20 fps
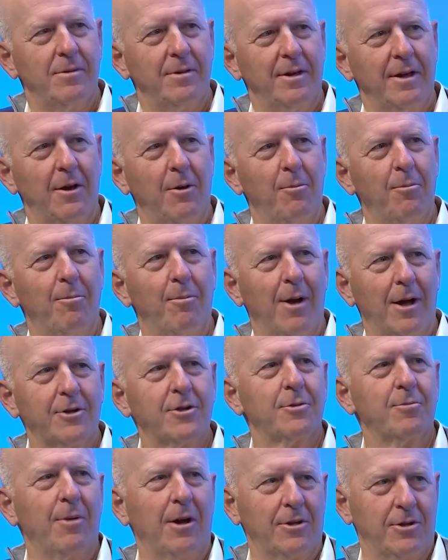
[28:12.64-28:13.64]
you know,
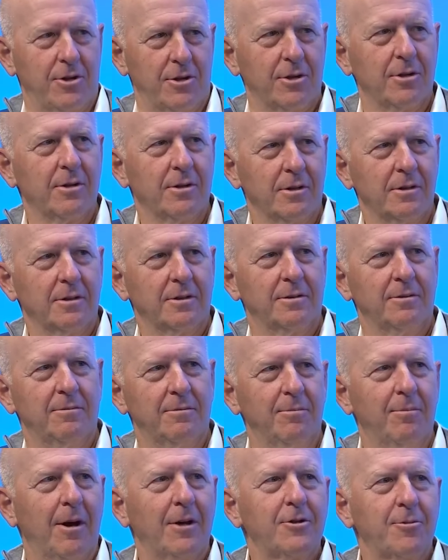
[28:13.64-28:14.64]
much, much,
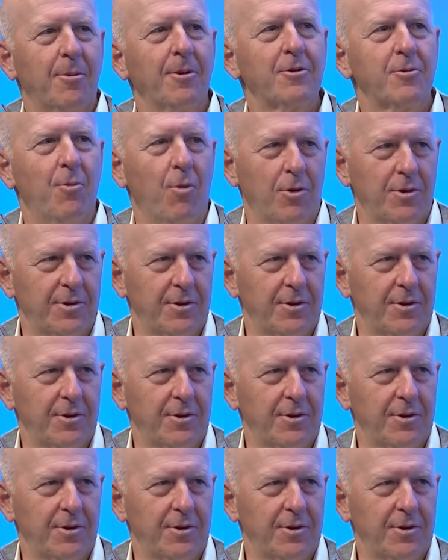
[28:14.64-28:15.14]
much, much more